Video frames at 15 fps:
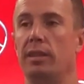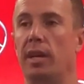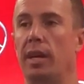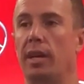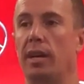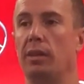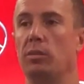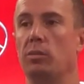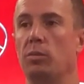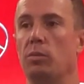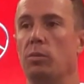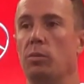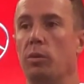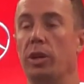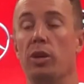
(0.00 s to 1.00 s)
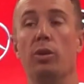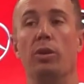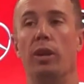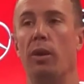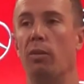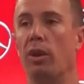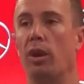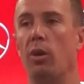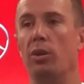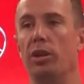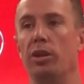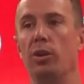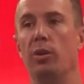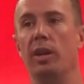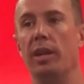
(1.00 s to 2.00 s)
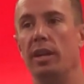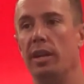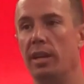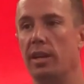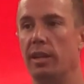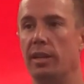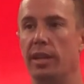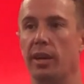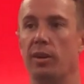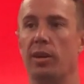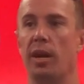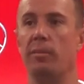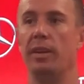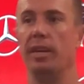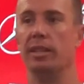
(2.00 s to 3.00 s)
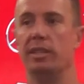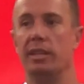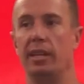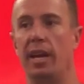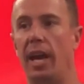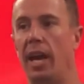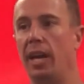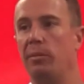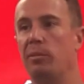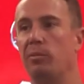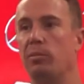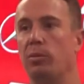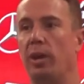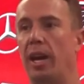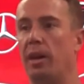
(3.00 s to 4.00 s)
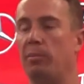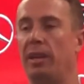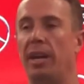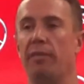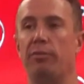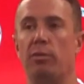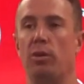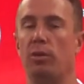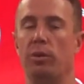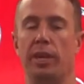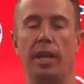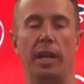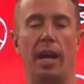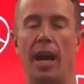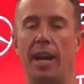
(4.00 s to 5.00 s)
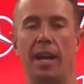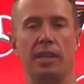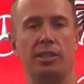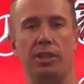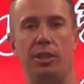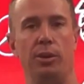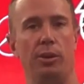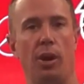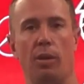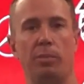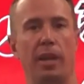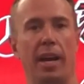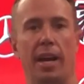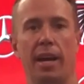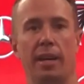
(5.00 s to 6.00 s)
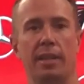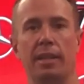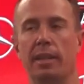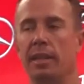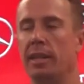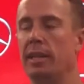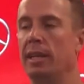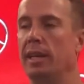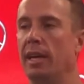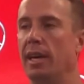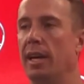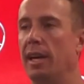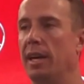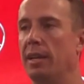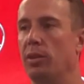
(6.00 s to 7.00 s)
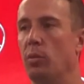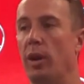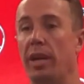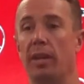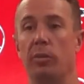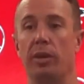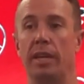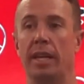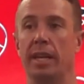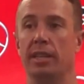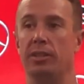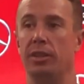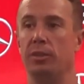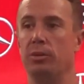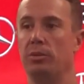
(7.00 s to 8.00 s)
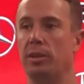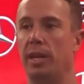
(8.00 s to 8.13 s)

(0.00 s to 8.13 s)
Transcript: Uh, we knew they were going to do it you know, coming into the game, we had a plan for it. We did not execute our plan uh, the way that we needed to.